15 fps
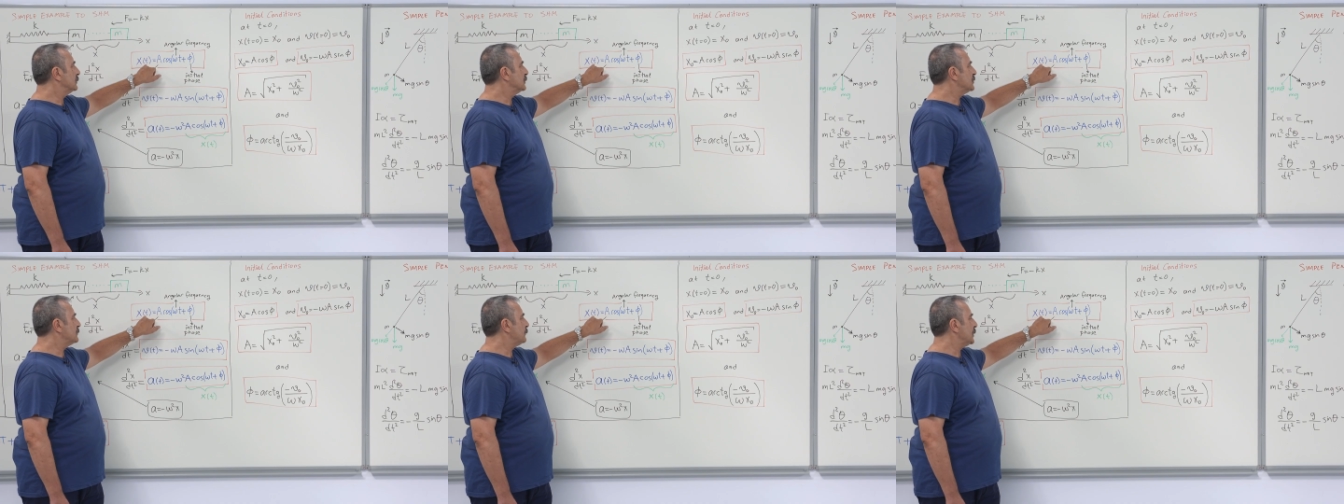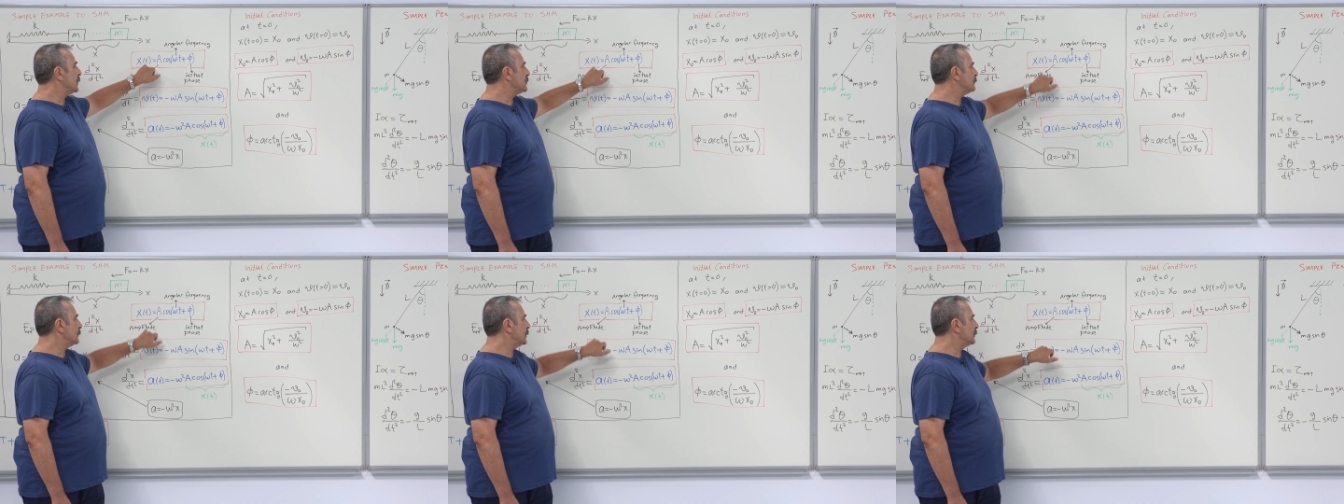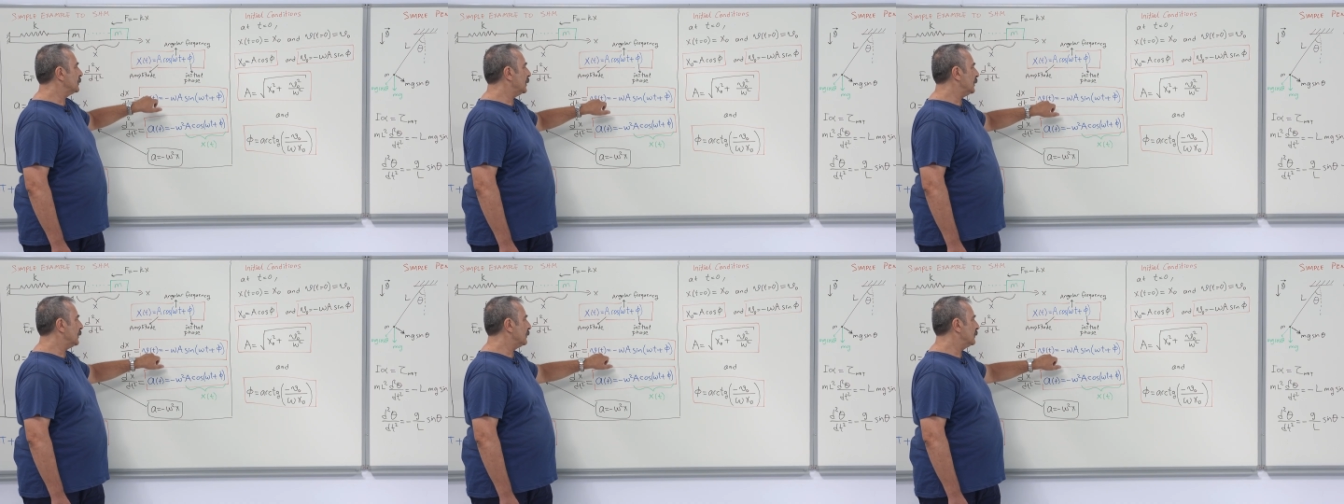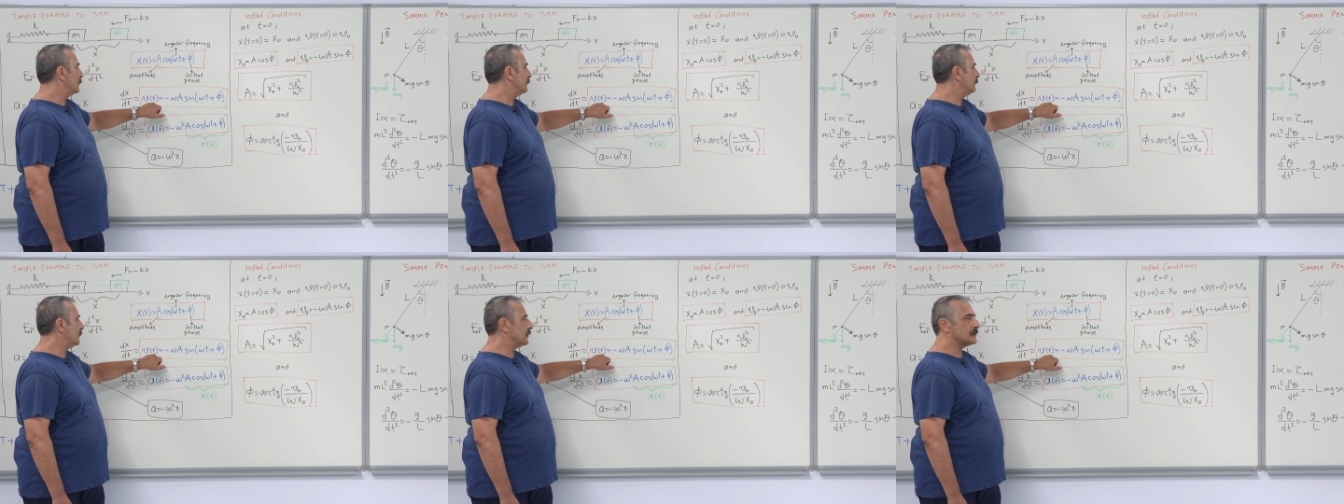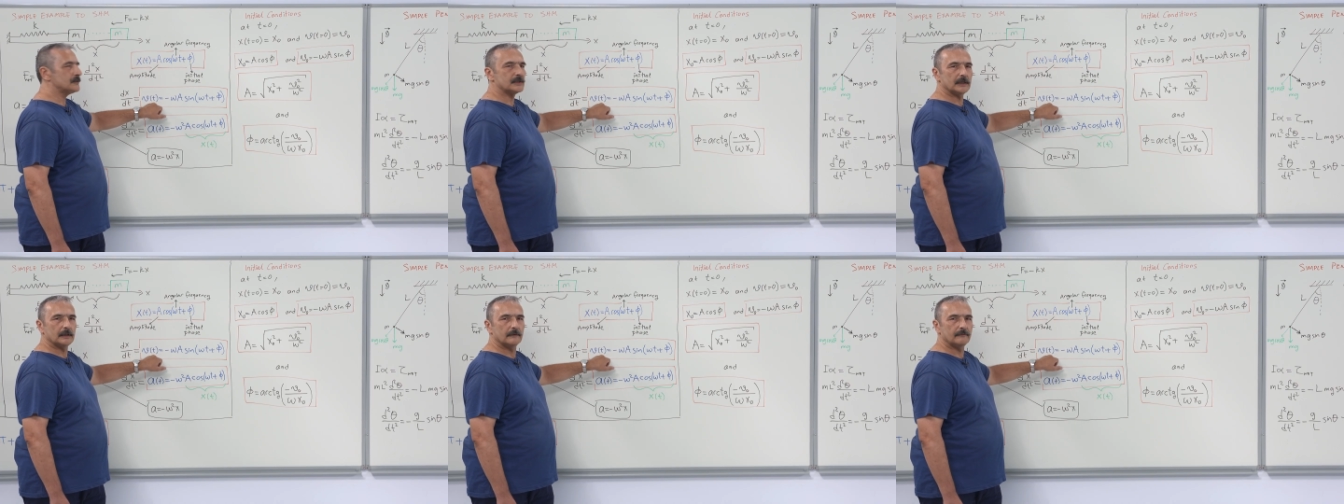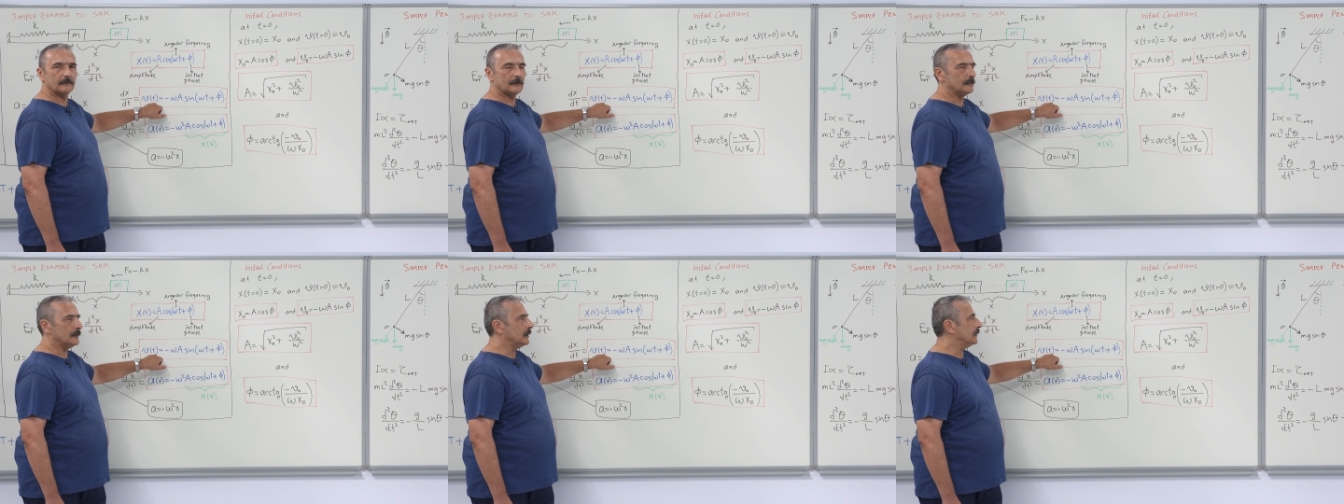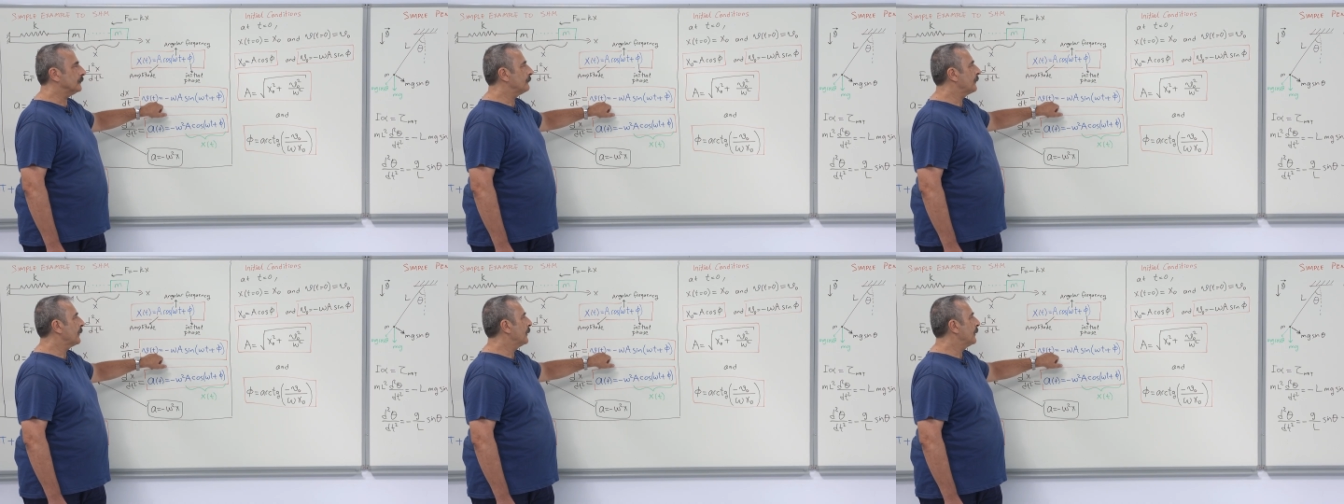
the displacement and velocity formula